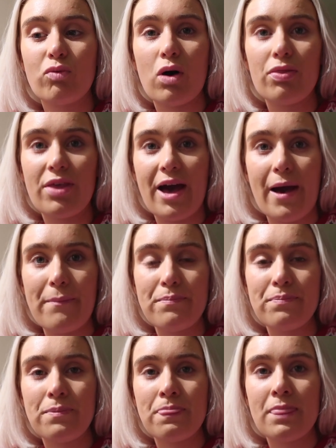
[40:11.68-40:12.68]
I've worn
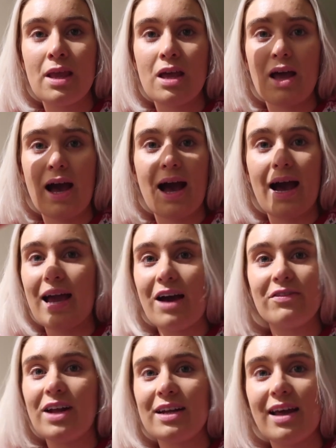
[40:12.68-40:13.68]
them, I
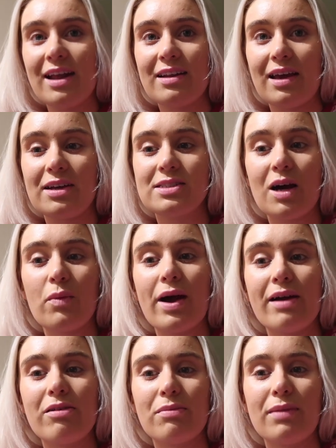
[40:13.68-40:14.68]
haven't had a headache. So I
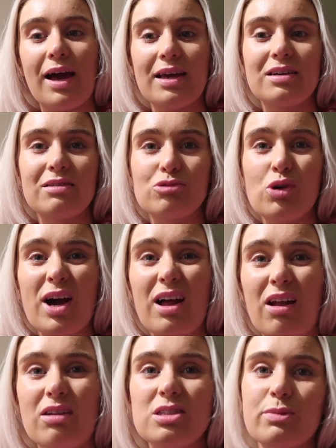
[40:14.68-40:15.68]
wear them like quite a
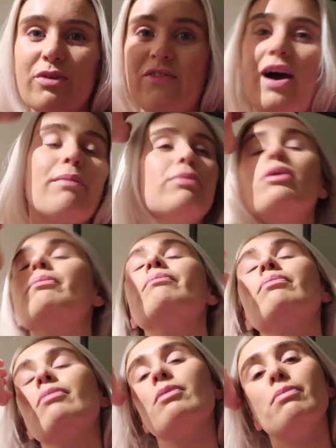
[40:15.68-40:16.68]
lot, to be fair, but
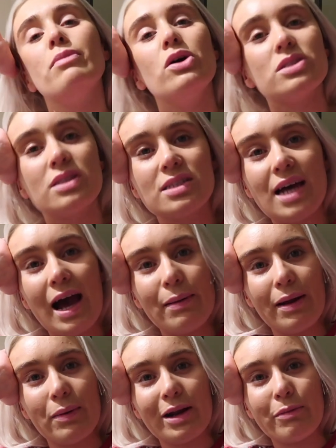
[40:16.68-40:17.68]
most of the
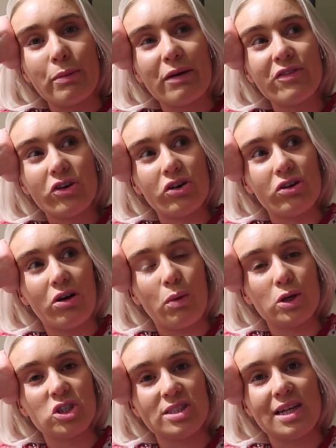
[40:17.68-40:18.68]
time, like when I'm on my phone or
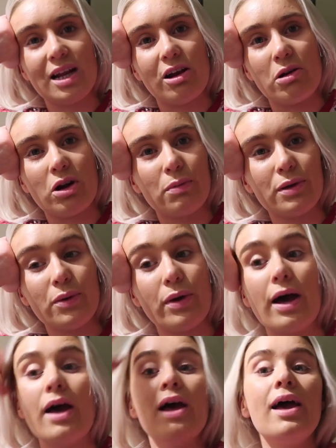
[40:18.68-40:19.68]
watching telly or on a
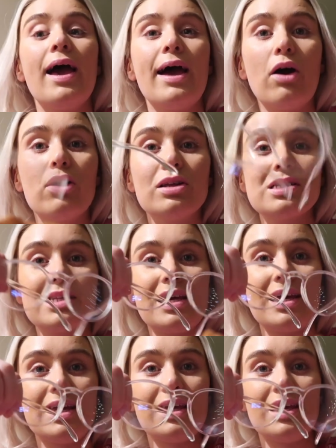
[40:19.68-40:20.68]
computer, and
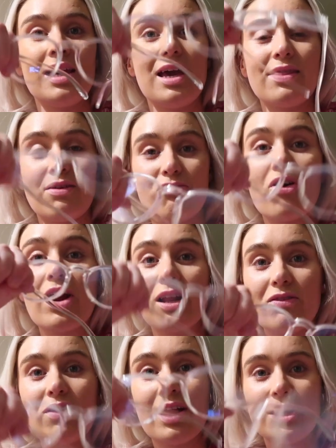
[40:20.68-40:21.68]
honestly, they
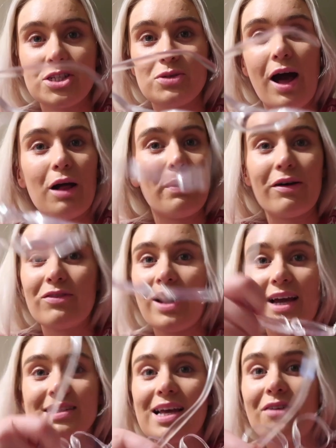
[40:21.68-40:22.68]
really, really do help.
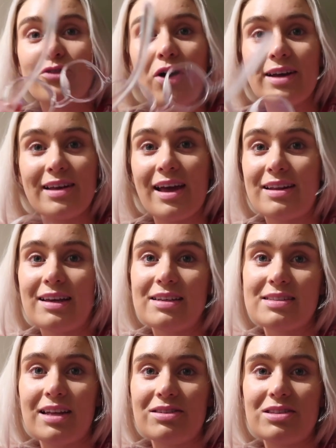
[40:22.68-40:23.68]
Like I said, I've not had a headache
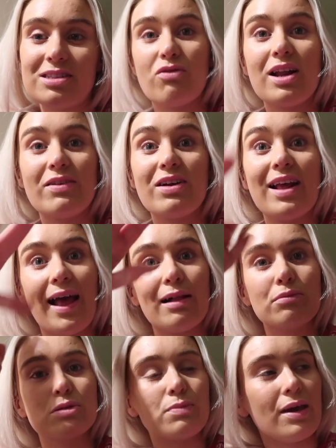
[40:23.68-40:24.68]
since. They've really, really
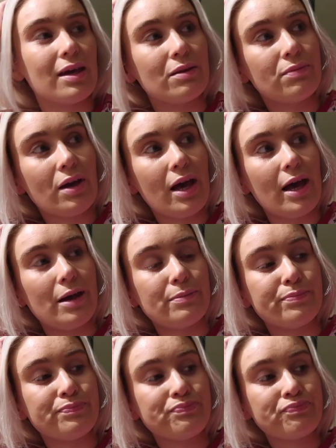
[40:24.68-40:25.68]
helped me.
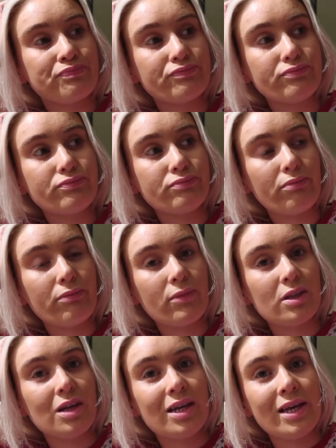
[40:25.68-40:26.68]

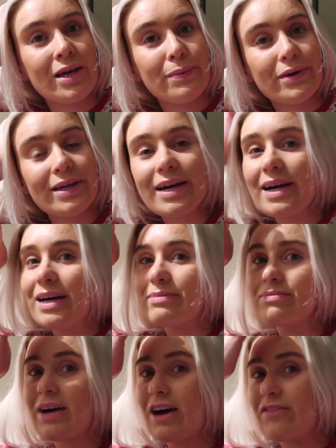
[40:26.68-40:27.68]
But yeah.
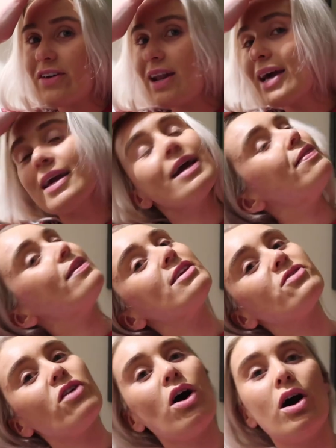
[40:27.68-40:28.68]
I feel like in
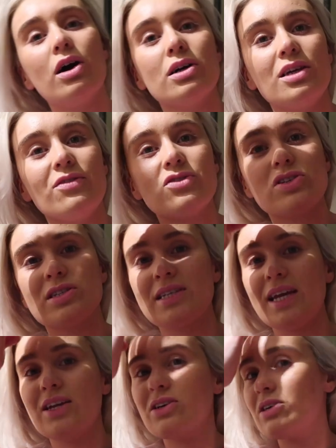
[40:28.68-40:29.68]
this vlog, you've just
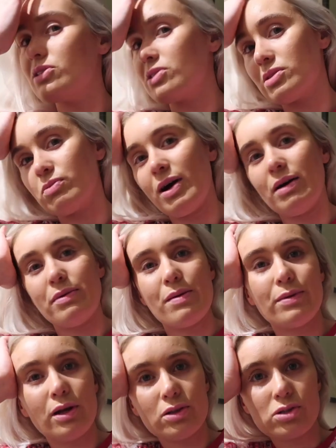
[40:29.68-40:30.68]
seen us, well,
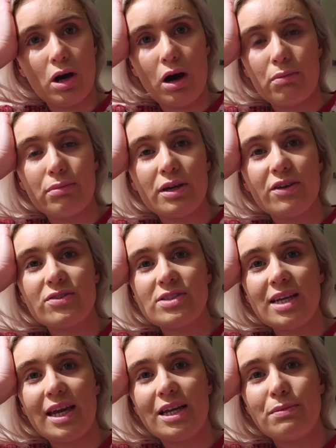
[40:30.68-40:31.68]
maybe not Tom, but you've
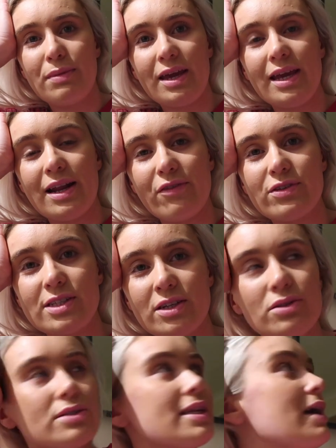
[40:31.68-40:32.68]
seen me in every
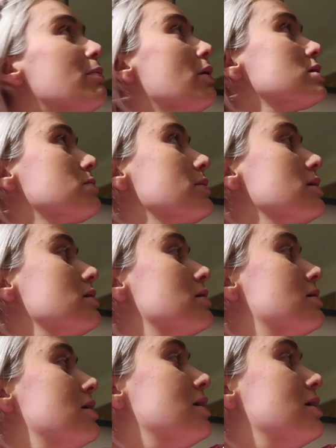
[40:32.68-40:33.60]
single state possible.